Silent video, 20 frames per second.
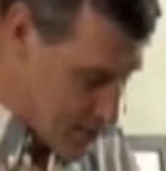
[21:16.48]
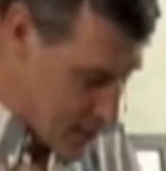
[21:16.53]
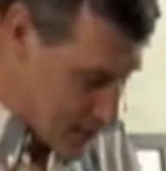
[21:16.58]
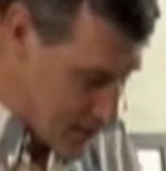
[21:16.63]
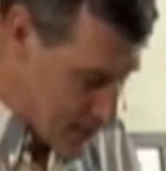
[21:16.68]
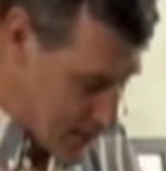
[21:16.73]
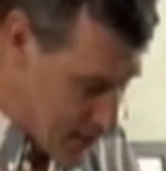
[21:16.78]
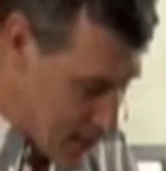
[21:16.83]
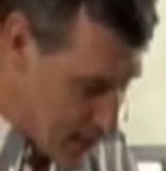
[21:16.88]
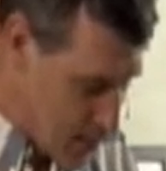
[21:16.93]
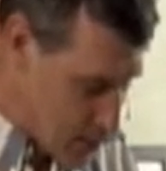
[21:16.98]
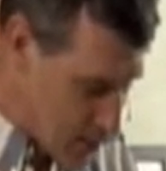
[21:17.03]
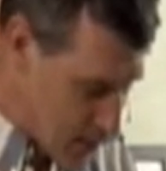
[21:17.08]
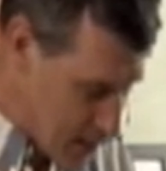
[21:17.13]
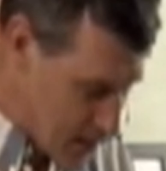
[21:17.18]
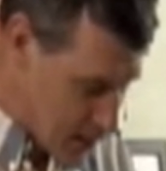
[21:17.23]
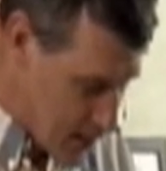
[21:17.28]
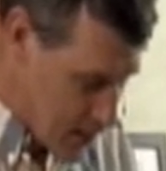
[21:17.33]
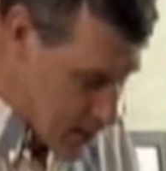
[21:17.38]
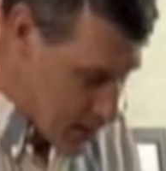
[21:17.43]

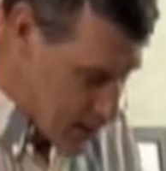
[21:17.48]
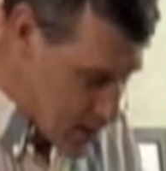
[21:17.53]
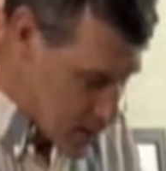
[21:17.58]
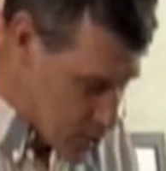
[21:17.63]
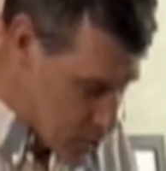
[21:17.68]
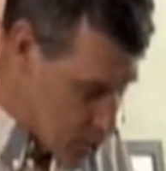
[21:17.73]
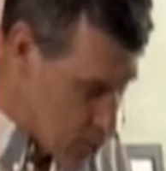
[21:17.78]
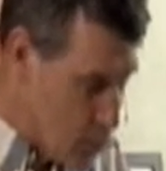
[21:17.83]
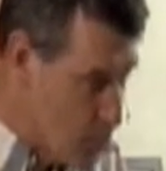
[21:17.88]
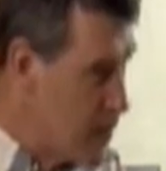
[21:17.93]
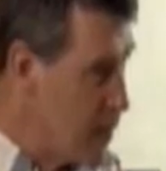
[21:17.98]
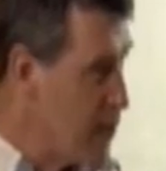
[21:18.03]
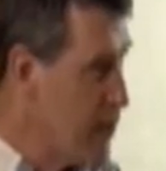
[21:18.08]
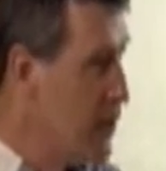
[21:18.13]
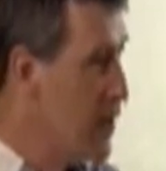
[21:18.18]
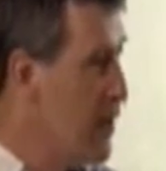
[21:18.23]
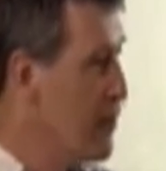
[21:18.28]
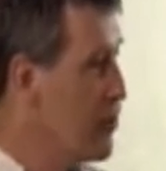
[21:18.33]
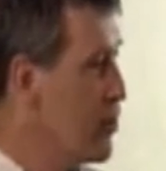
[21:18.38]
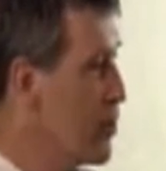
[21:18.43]
Anyway, so people
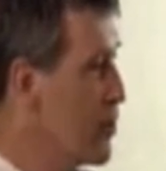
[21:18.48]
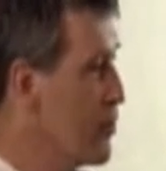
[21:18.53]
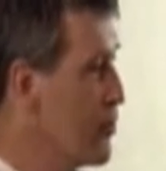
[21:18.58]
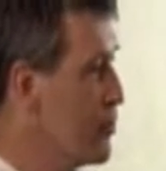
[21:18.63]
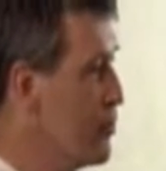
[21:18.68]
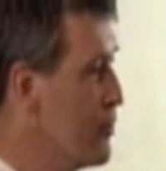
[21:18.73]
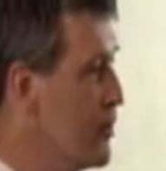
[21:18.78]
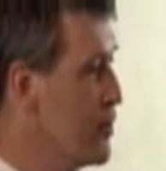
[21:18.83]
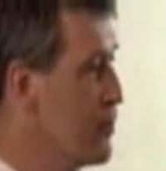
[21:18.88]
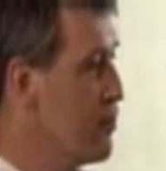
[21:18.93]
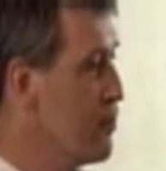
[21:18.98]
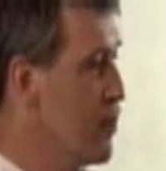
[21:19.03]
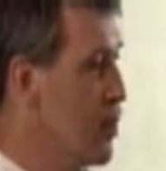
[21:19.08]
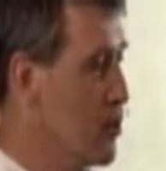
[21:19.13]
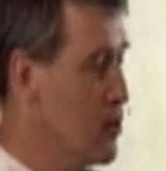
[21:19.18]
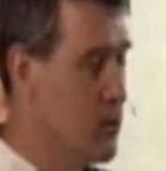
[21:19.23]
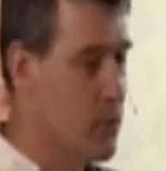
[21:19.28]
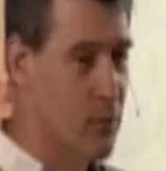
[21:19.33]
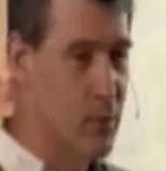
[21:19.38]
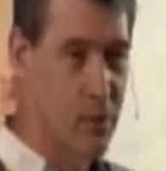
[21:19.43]
have looked through this
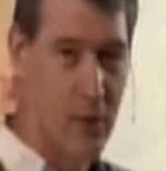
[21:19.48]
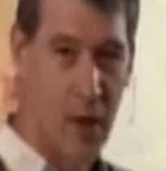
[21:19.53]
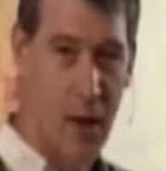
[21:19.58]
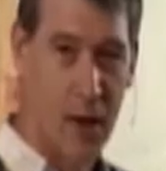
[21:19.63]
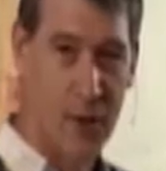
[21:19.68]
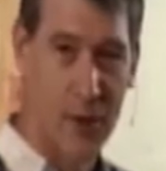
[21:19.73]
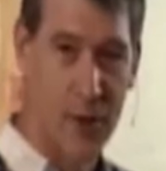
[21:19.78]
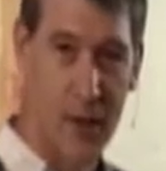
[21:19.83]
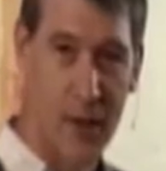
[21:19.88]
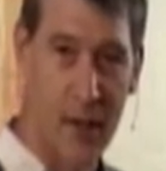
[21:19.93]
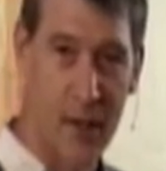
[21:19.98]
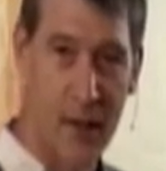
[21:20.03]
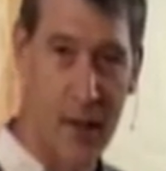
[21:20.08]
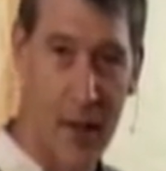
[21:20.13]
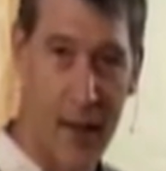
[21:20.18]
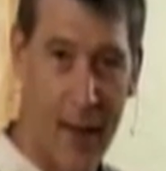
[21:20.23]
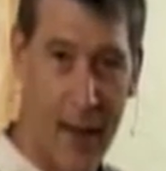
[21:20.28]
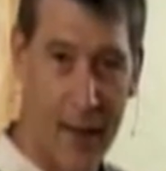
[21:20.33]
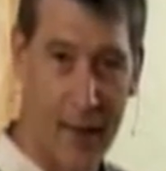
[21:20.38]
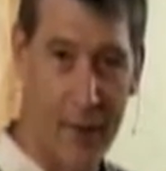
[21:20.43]
modal logic,
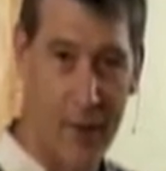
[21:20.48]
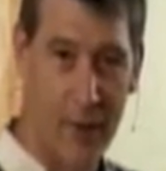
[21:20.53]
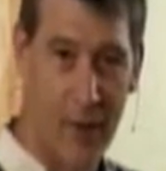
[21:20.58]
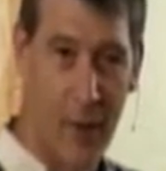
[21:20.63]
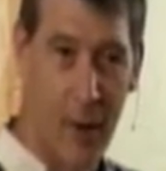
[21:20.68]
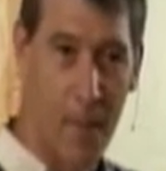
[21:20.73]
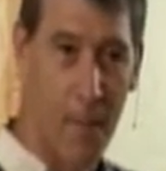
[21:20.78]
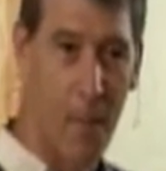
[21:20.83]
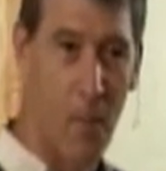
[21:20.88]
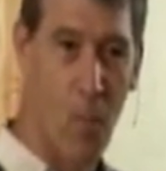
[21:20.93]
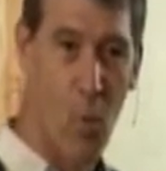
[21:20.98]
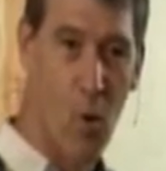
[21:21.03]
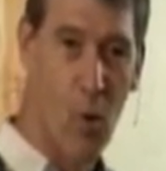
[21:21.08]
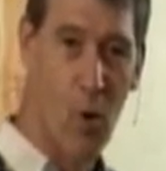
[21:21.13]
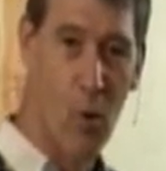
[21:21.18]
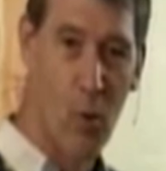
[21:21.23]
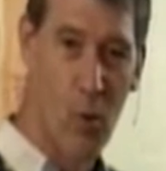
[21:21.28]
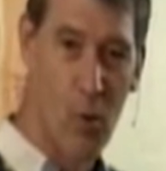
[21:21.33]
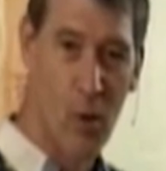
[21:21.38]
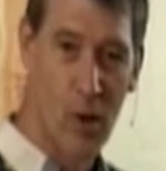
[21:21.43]
and more
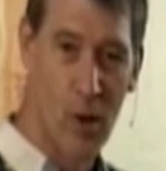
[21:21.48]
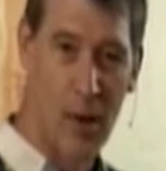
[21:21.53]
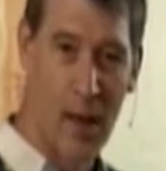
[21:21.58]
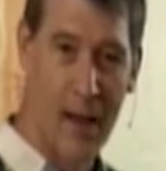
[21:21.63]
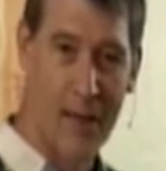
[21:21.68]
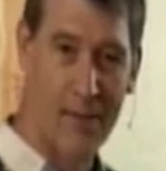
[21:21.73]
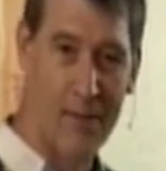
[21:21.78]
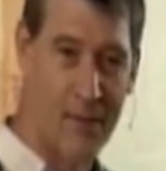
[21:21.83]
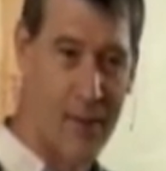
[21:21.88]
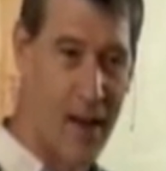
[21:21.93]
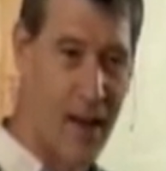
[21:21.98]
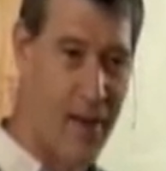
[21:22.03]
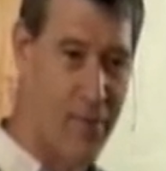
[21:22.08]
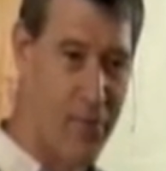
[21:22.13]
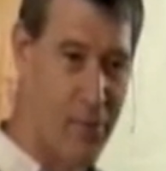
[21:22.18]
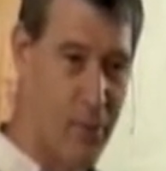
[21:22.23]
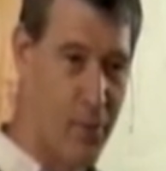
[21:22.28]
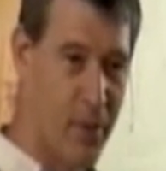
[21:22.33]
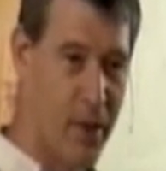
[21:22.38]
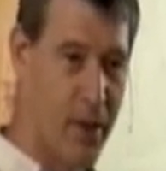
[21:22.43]
or less
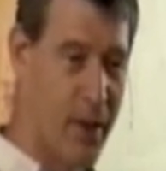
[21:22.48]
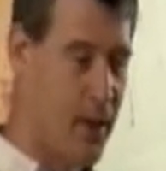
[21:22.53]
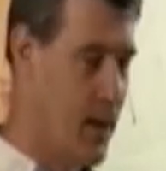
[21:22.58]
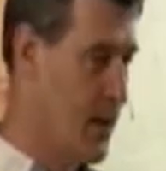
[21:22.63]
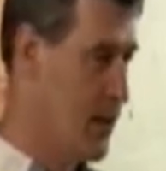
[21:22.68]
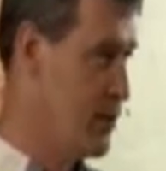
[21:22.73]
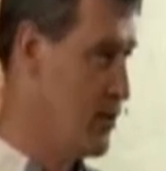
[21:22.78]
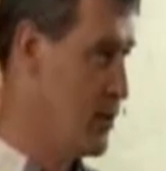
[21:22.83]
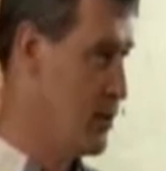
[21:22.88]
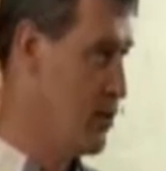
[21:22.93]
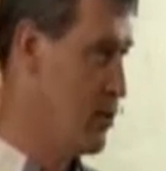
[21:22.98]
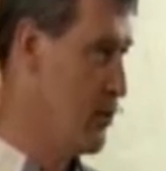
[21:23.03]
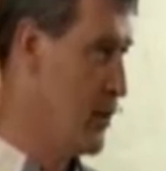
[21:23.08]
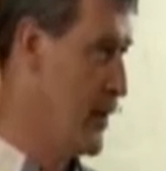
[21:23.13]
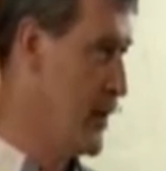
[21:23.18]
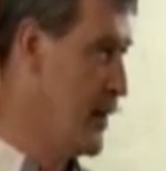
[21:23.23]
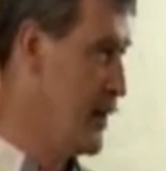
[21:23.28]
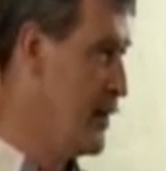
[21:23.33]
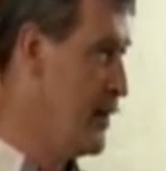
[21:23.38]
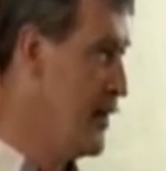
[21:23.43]
everybody has
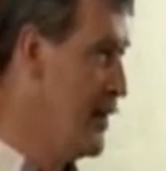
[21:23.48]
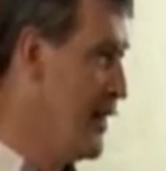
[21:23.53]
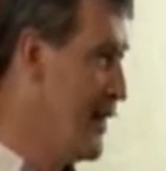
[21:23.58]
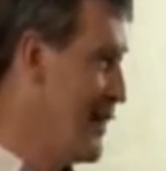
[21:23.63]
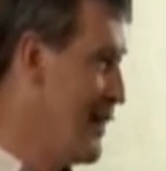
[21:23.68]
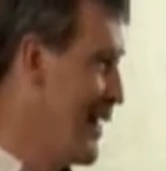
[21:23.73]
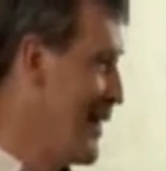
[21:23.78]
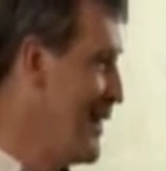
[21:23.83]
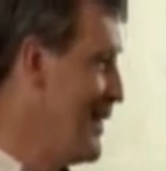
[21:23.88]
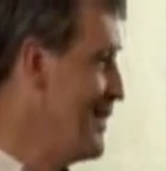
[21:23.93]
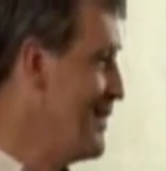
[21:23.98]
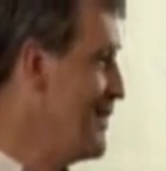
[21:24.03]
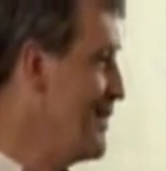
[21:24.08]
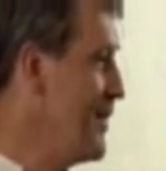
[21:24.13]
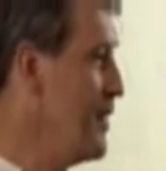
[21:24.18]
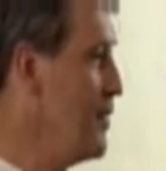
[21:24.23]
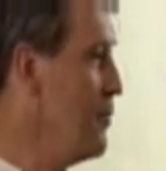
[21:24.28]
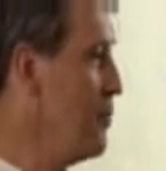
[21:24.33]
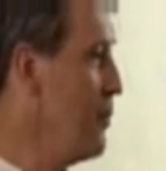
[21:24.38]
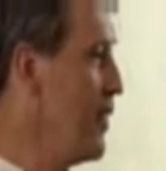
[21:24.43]
agreed that he
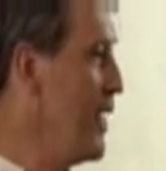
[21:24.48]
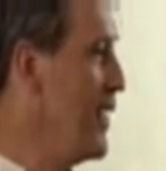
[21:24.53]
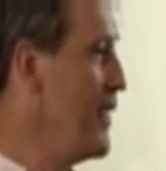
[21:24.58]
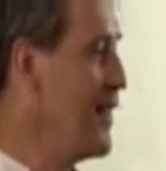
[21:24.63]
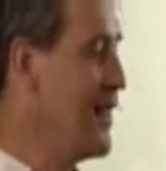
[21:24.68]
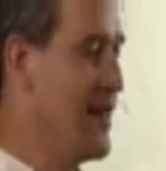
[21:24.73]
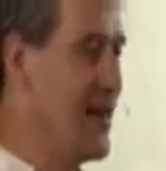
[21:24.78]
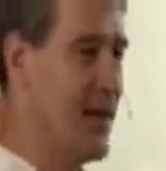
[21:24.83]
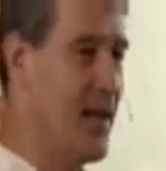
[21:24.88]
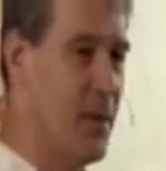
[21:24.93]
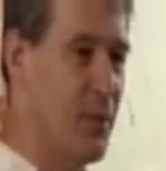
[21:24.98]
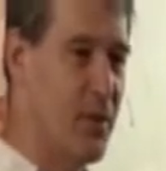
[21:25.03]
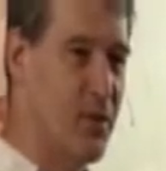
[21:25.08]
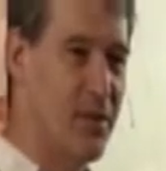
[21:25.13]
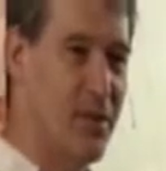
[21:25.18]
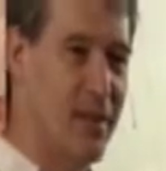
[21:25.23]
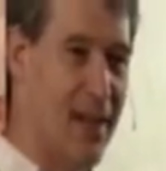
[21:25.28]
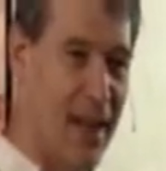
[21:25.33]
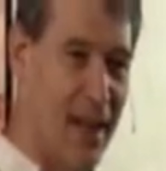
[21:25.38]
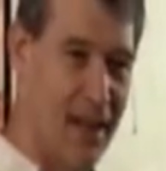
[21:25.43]
didn't make any
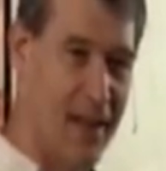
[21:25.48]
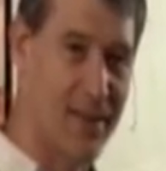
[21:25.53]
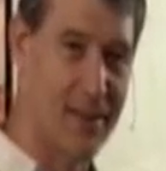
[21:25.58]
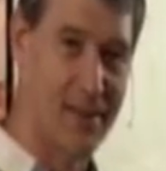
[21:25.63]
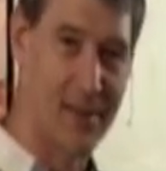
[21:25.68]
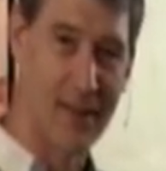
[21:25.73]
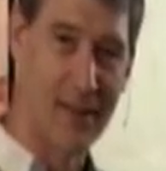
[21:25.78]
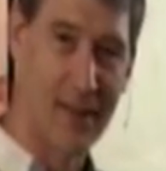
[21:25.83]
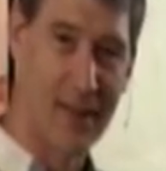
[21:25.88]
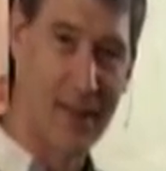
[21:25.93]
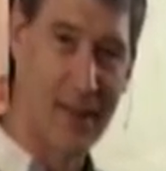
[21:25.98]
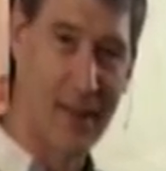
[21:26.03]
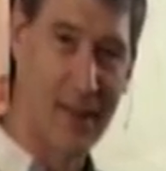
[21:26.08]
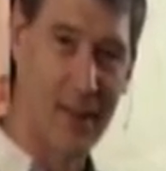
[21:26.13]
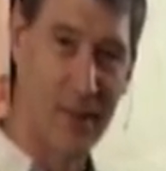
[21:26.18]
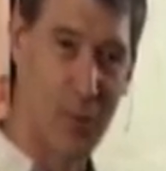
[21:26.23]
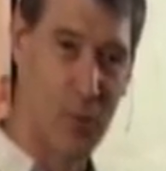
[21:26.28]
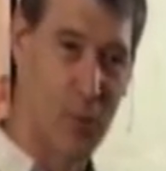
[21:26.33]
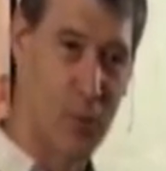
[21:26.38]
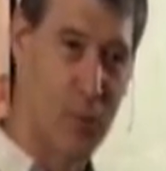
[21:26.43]
mistakes in
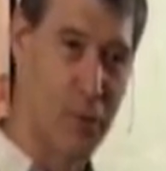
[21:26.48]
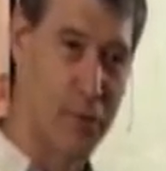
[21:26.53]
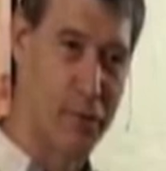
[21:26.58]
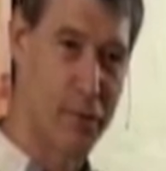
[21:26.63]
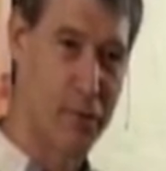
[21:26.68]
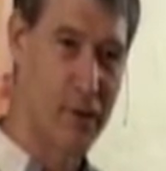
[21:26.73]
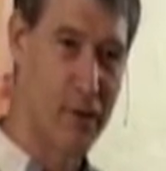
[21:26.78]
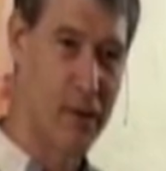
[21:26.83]
his proof.